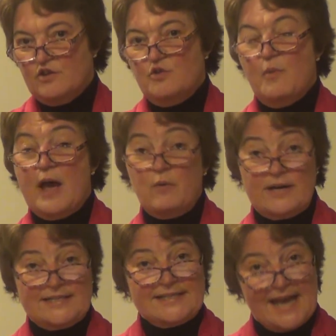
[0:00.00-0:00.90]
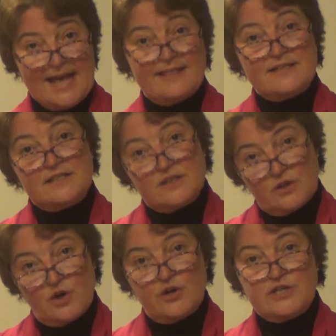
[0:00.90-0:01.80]
You might want to say this is
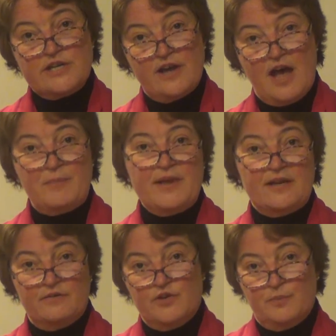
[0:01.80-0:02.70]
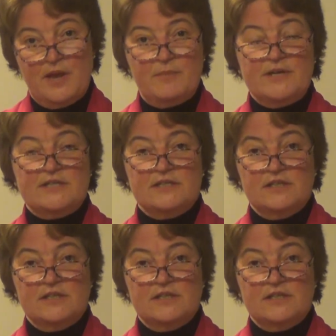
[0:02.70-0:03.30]
a courtesy copy, and if your payment